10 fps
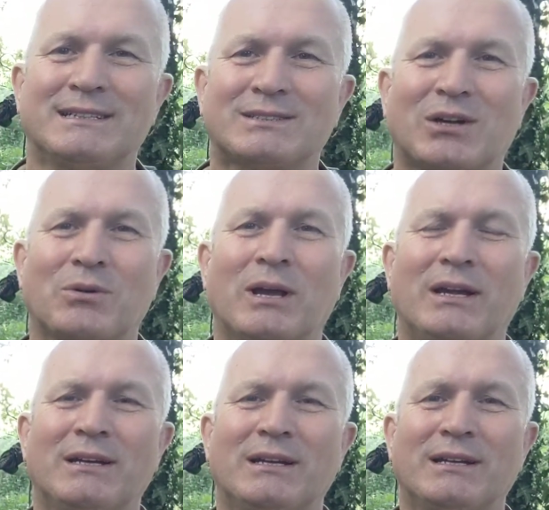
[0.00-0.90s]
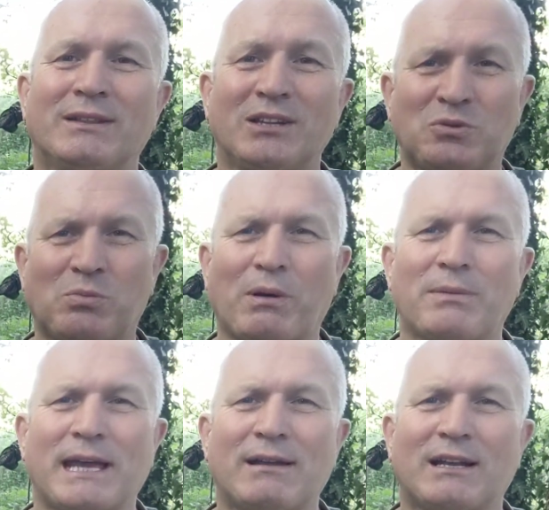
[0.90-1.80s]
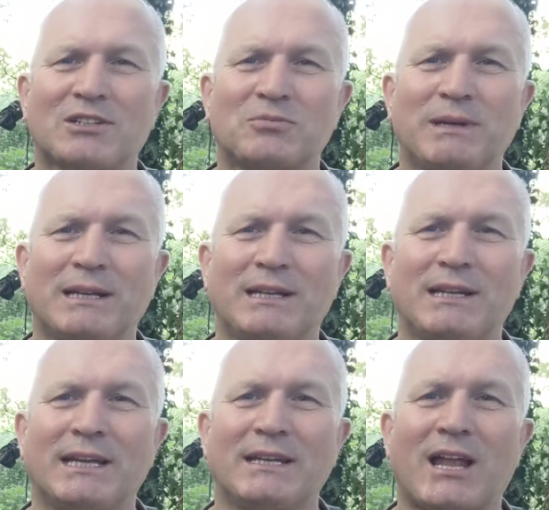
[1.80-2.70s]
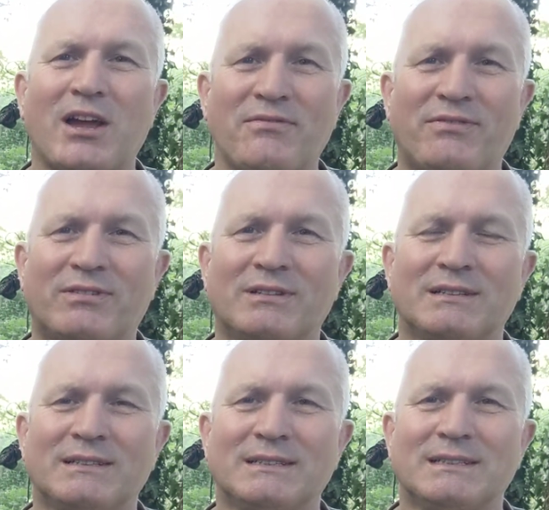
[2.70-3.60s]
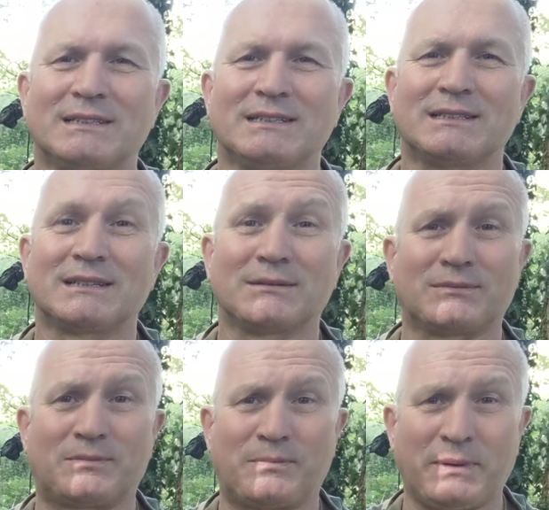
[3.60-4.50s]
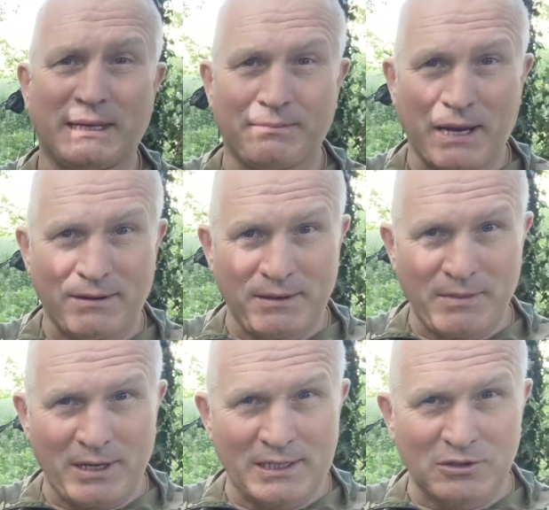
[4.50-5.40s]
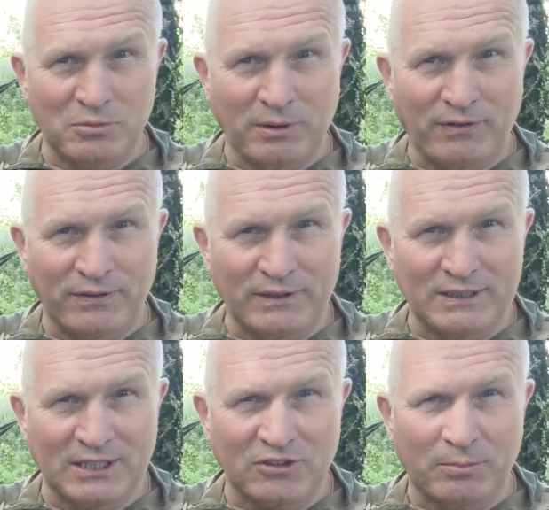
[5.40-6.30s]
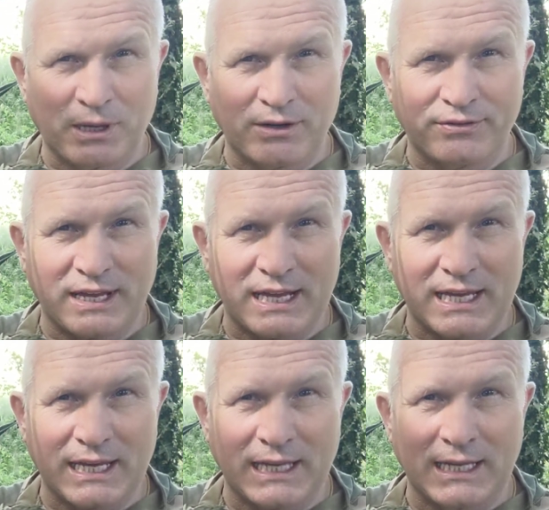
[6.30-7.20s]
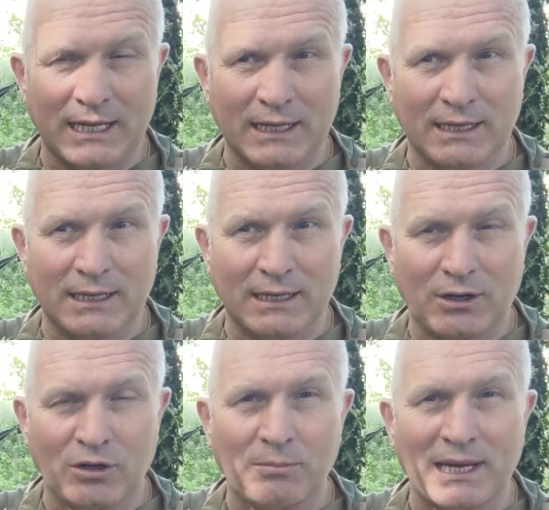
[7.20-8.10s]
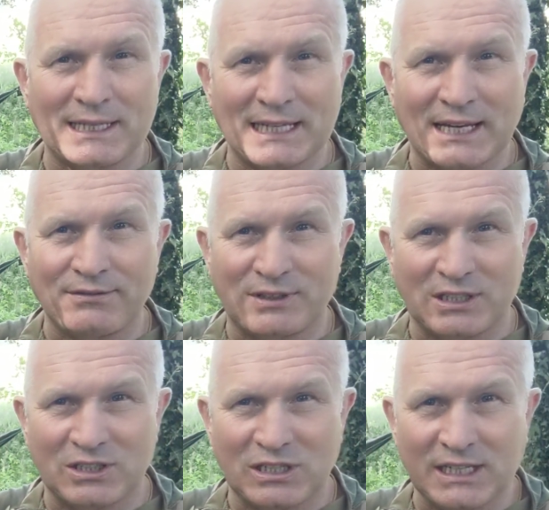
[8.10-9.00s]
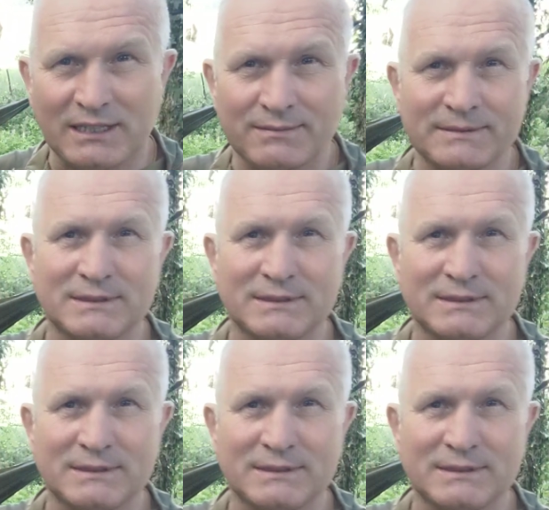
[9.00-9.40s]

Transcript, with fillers: So this will probably outlast me in, in life. Being, bearing in mind it was my 56th birthday on May the 8th this year.